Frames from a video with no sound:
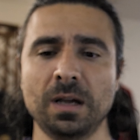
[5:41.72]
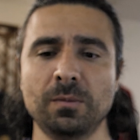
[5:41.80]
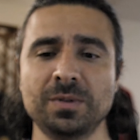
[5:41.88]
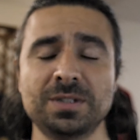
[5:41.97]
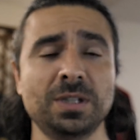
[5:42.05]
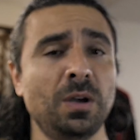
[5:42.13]

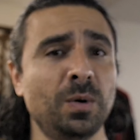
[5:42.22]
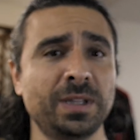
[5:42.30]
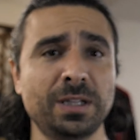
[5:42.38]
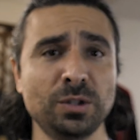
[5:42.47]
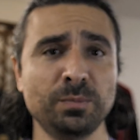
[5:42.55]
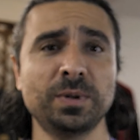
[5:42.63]
We saw when
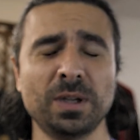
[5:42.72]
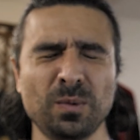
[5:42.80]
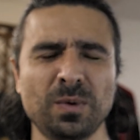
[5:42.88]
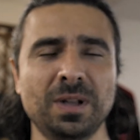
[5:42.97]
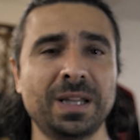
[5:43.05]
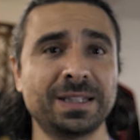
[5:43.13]
they do play
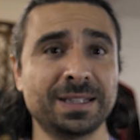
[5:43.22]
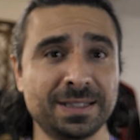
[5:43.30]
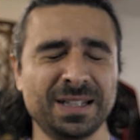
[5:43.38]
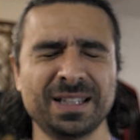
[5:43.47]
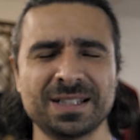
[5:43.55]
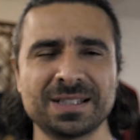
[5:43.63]
well, like they
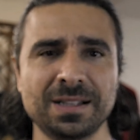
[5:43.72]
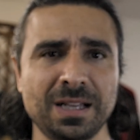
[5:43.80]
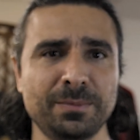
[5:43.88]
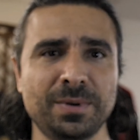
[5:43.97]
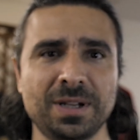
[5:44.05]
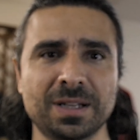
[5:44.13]
did against
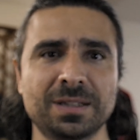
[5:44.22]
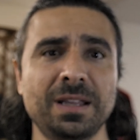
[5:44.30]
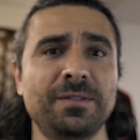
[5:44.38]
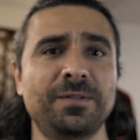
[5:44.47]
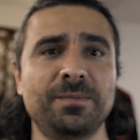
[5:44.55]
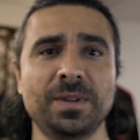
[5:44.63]
Gladbach,
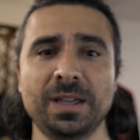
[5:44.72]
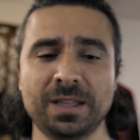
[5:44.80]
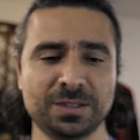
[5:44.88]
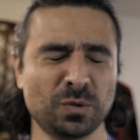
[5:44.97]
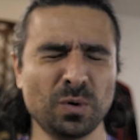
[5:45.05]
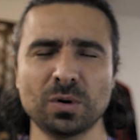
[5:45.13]
they
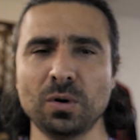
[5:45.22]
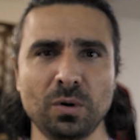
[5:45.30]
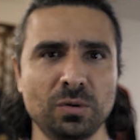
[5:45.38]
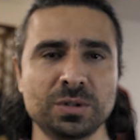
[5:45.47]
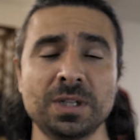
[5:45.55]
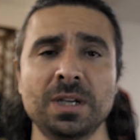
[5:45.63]
can score
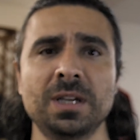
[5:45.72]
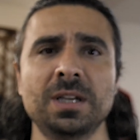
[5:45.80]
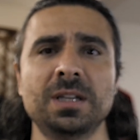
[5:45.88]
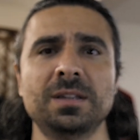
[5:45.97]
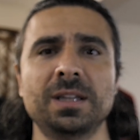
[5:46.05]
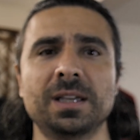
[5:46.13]
goals,
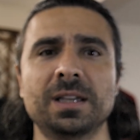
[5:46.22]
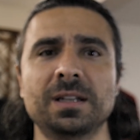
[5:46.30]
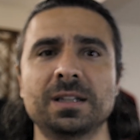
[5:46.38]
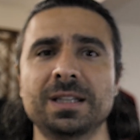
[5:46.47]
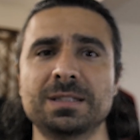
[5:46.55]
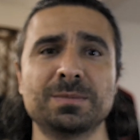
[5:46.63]
they
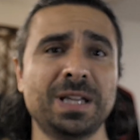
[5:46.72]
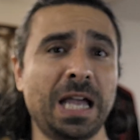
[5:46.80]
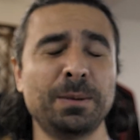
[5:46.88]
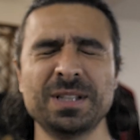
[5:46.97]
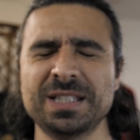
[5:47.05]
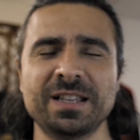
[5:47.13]
can get some
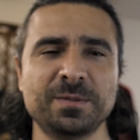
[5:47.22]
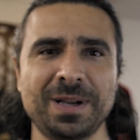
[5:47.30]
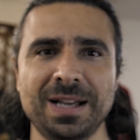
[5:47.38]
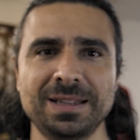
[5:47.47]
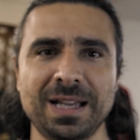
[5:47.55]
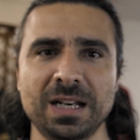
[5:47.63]
timely saves by
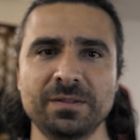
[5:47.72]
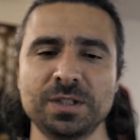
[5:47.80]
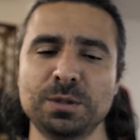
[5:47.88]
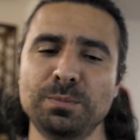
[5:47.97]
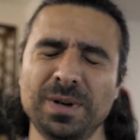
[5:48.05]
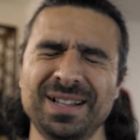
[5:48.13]

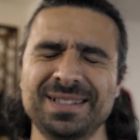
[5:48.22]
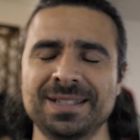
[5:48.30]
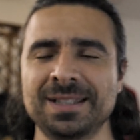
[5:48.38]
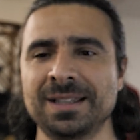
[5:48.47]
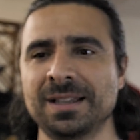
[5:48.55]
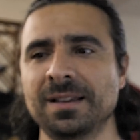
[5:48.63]
Handanovic, but
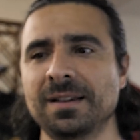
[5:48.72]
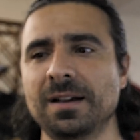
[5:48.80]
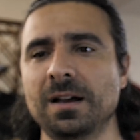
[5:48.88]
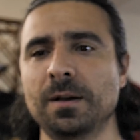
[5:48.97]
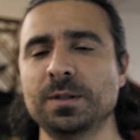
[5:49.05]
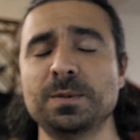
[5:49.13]

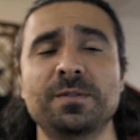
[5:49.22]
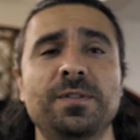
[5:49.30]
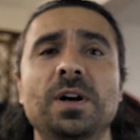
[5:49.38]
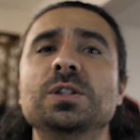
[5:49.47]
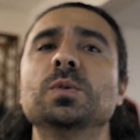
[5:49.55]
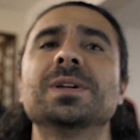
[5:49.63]
it's been
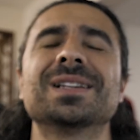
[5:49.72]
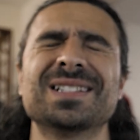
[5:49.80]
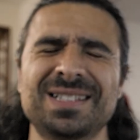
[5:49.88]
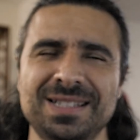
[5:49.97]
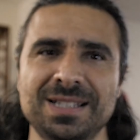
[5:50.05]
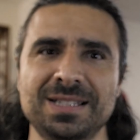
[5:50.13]
far too
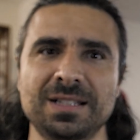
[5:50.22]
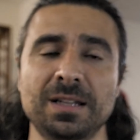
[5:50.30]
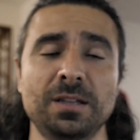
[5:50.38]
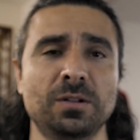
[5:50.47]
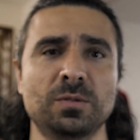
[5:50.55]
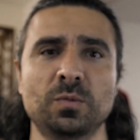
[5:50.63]
inconsistent.
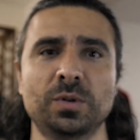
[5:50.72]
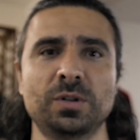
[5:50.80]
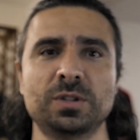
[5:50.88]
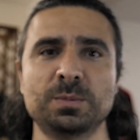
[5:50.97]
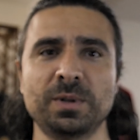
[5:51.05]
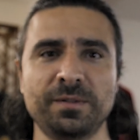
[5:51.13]
You know, with
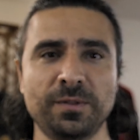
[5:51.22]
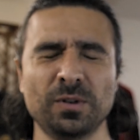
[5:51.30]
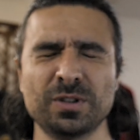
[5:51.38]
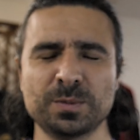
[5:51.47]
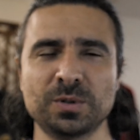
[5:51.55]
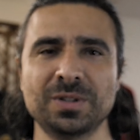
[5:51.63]
their split
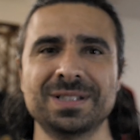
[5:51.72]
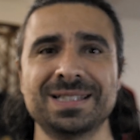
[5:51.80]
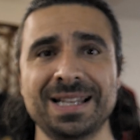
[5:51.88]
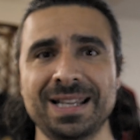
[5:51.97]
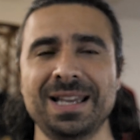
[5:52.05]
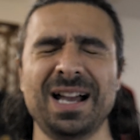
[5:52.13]
focus between
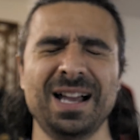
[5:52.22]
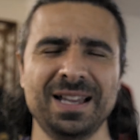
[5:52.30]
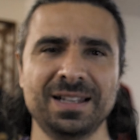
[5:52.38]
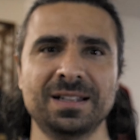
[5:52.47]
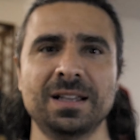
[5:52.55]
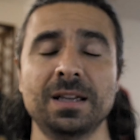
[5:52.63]
Serie
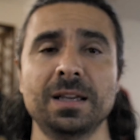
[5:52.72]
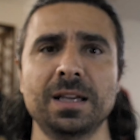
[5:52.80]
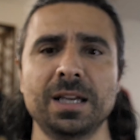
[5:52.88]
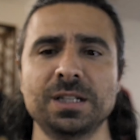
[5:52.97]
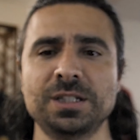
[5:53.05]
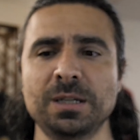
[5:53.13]
A
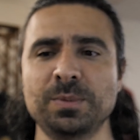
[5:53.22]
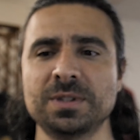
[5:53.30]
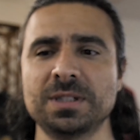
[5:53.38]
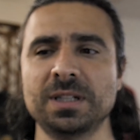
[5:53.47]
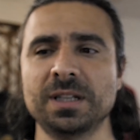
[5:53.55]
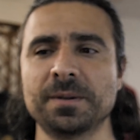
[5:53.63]
and
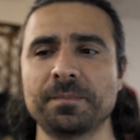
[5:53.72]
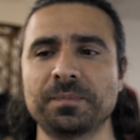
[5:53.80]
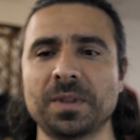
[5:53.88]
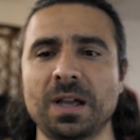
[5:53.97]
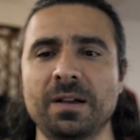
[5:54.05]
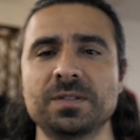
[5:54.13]
Champions League,
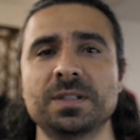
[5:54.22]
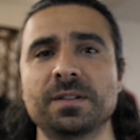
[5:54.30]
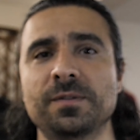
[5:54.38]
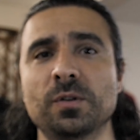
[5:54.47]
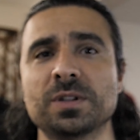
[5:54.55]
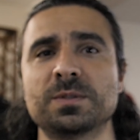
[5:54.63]
obviously
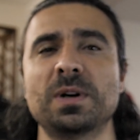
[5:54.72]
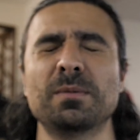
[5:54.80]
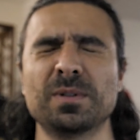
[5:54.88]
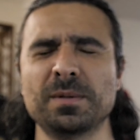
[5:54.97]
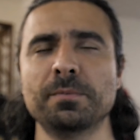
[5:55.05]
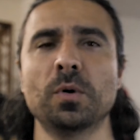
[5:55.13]
the focus is
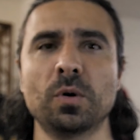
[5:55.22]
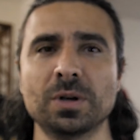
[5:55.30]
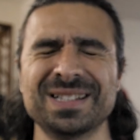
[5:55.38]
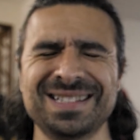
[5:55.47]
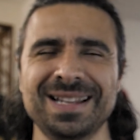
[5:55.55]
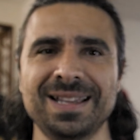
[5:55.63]
probably going to be more
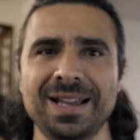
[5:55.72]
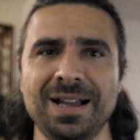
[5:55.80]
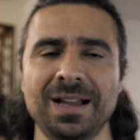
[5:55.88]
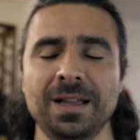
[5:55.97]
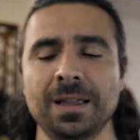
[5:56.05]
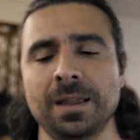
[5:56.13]
on Serie
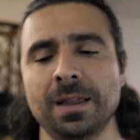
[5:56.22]
A.